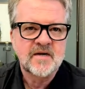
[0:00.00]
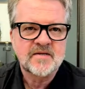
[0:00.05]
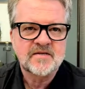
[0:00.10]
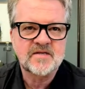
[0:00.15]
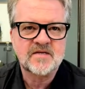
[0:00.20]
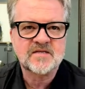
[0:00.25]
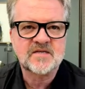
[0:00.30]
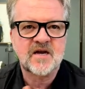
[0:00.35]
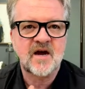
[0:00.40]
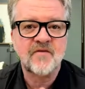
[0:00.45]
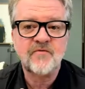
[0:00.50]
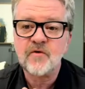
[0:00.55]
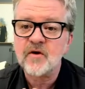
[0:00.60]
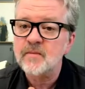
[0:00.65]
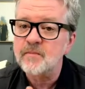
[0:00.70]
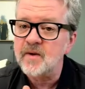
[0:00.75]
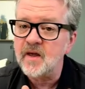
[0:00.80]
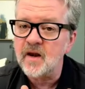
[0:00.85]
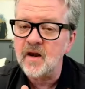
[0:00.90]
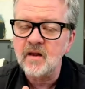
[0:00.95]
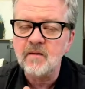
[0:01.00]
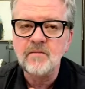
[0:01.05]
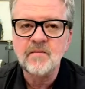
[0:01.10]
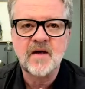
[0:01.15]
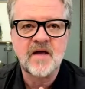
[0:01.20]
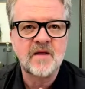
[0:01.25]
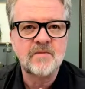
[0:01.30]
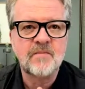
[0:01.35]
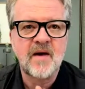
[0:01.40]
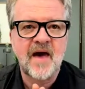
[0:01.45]
Discovery Middle
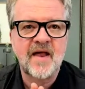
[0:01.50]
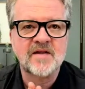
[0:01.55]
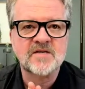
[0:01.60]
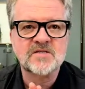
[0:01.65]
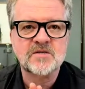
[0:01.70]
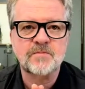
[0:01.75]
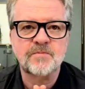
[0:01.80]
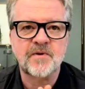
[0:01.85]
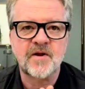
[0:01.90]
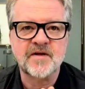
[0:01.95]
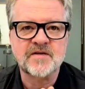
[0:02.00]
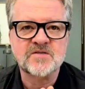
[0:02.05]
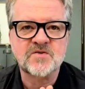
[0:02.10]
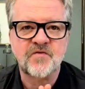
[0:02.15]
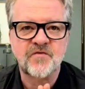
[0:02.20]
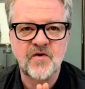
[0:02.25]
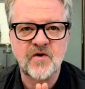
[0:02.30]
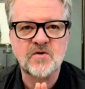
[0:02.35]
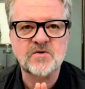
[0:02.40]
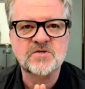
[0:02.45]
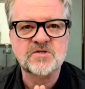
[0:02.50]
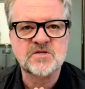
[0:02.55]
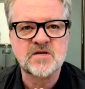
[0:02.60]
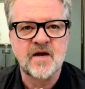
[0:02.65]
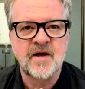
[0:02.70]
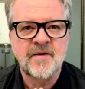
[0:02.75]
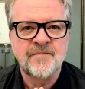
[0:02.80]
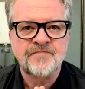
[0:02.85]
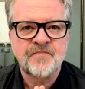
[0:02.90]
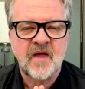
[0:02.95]
in Madison placed first,
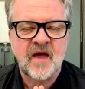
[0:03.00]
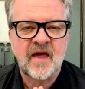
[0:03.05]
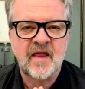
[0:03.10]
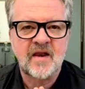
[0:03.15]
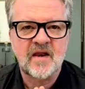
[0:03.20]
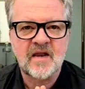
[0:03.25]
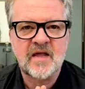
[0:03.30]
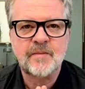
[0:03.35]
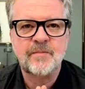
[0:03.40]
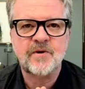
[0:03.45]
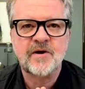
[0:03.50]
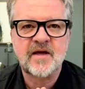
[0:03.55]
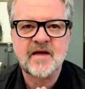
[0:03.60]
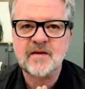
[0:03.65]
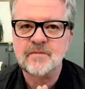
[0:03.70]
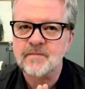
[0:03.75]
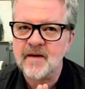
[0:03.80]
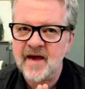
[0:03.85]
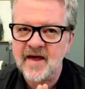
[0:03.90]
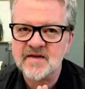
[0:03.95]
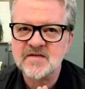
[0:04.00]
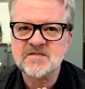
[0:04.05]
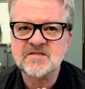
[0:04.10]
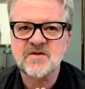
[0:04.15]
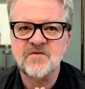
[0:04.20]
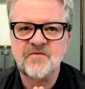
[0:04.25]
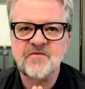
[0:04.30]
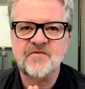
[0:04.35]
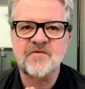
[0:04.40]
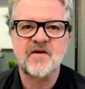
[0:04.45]
and Liberty in
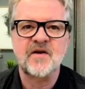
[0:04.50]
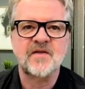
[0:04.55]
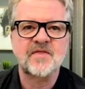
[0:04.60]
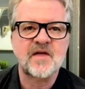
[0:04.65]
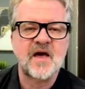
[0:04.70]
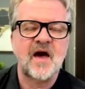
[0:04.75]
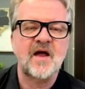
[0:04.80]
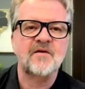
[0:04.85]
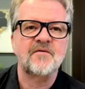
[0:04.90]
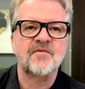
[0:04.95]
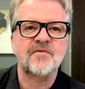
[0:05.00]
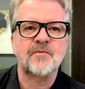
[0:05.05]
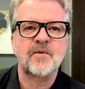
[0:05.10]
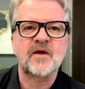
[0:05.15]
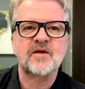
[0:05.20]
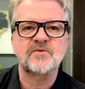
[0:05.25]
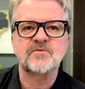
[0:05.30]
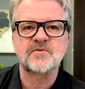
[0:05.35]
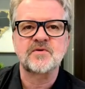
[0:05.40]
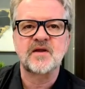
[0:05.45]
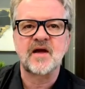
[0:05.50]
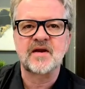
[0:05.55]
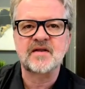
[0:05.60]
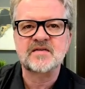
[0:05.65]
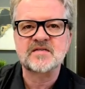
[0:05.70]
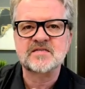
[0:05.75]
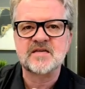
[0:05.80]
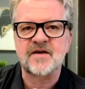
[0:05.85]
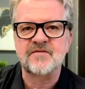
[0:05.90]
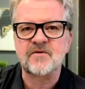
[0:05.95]
Madison 5th out of
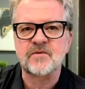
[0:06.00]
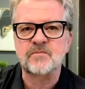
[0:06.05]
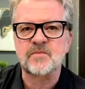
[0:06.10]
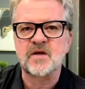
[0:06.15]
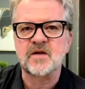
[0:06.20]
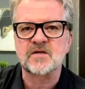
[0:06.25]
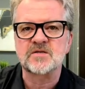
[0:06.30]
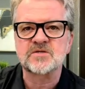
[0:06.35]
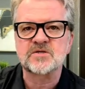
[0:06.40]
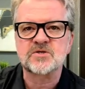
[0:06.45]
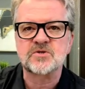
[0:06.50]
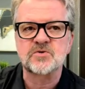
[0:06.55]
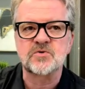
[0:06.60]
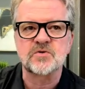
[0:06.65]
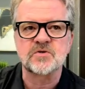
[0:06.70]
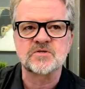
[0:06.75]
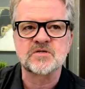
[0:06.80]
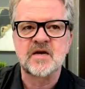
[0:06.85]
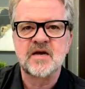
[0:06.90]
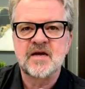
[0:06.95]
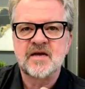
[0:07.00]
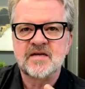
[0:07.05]
397 middle schools.